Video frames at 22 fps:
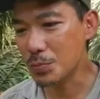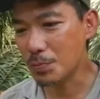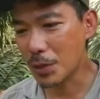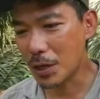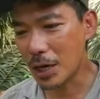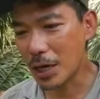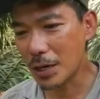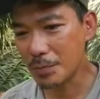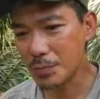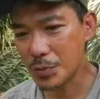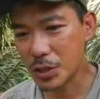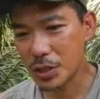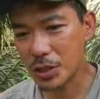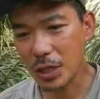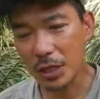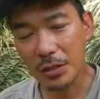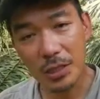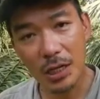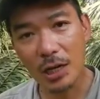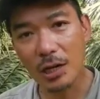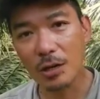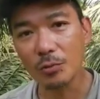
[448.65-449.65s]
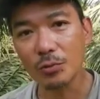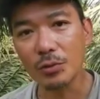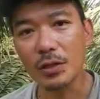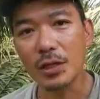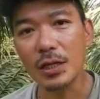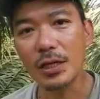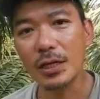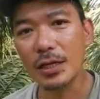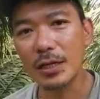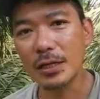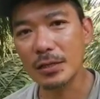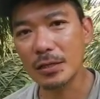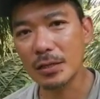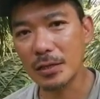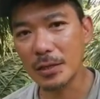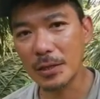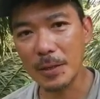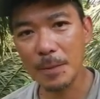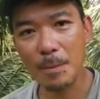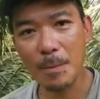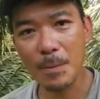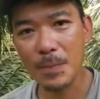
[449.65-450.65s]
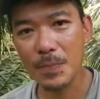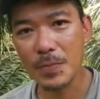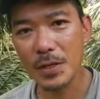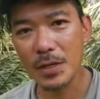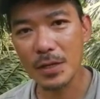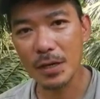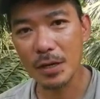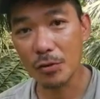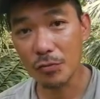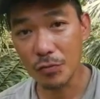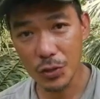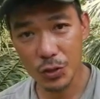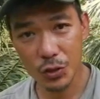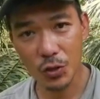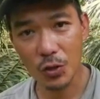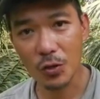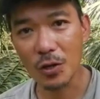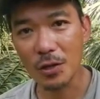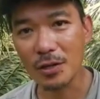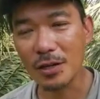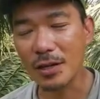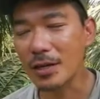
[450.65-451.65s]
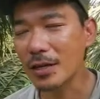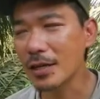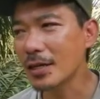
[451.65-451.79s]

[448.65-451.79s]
perhaps sit down in a resort